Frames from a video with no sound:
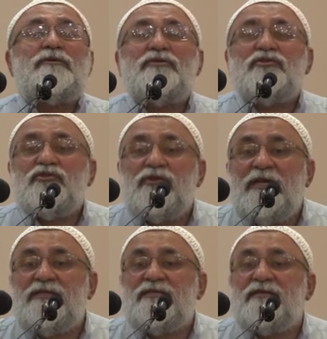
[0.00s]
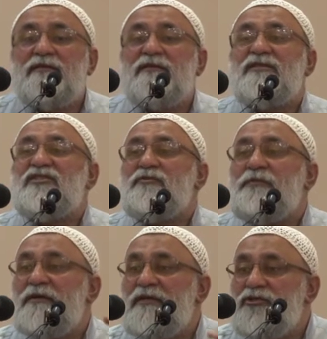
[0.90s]
could treat the
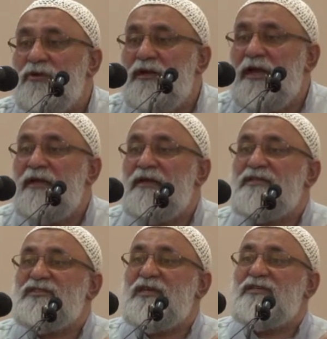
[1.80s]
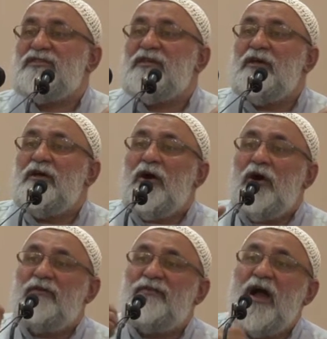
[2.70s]
spiritual illnesses
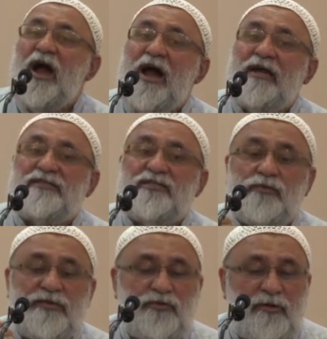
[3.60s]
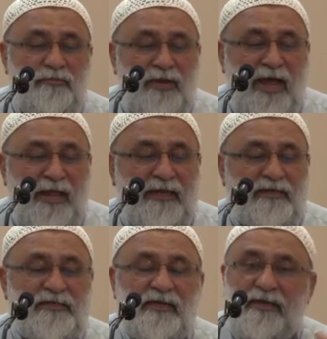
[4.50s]
of hearts which were
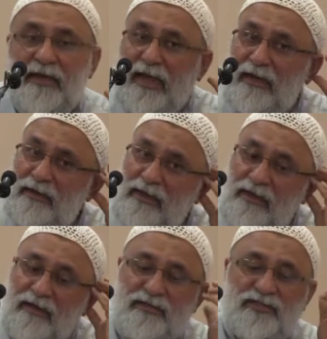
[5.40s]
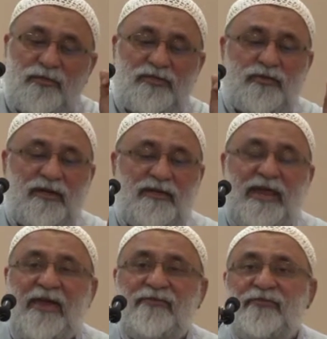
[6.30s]
blind and ears which were
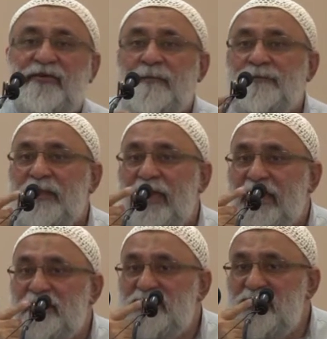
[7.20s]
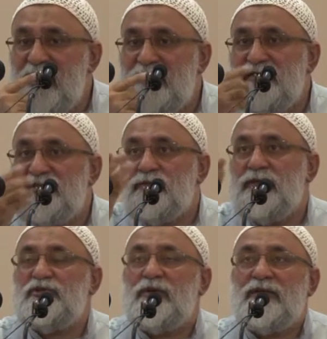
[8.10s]
deaf and tongues
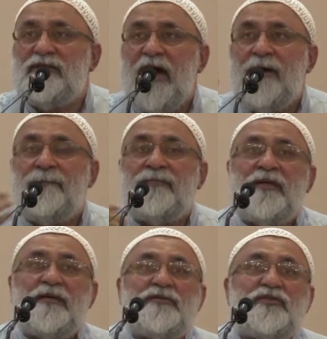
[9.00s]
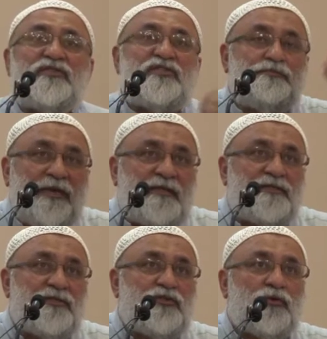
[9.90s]
which were dumb to
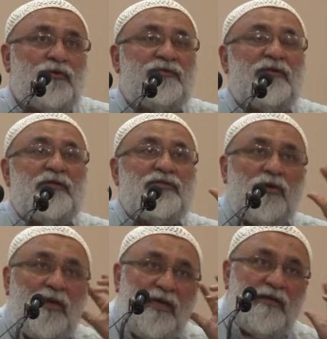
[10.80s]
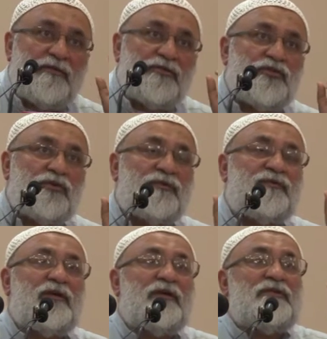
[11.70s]
speak the truth, to hear the
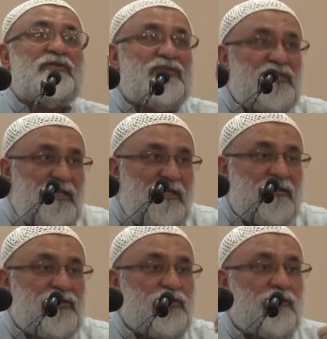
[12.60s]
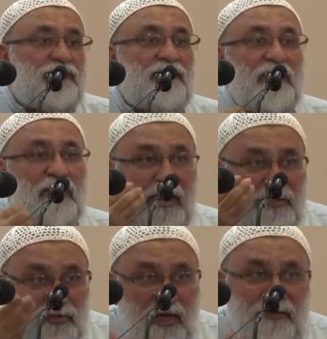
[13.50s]
truth, to see the truth
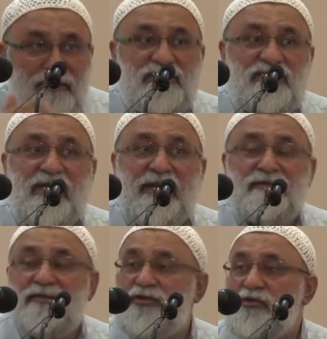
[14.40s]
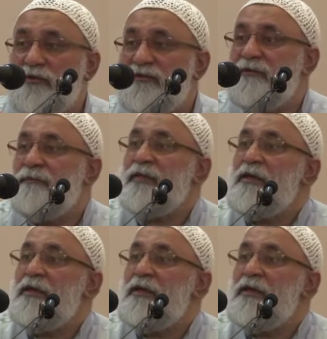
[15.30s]
and to understand the truth.